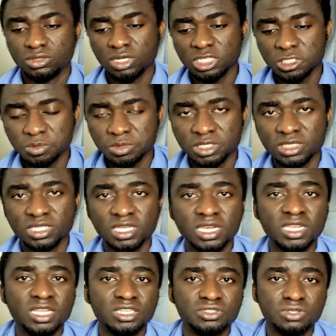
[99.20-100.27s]
Trust me,
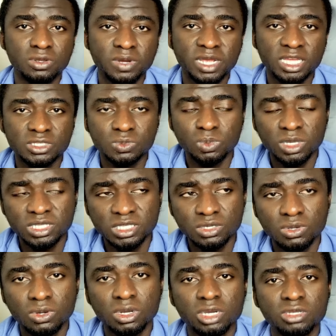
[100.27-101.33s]
telling a story has worked
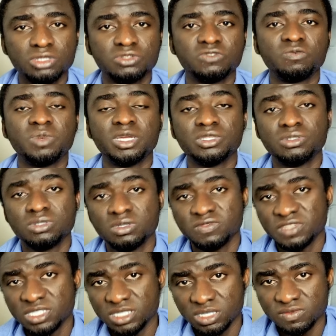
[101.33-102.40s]
in all areas of my
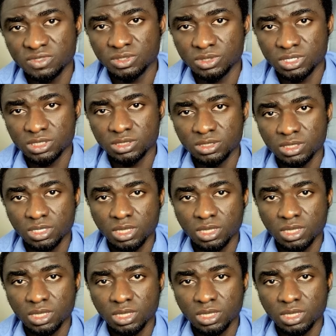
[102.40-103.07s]
job interviews. 4.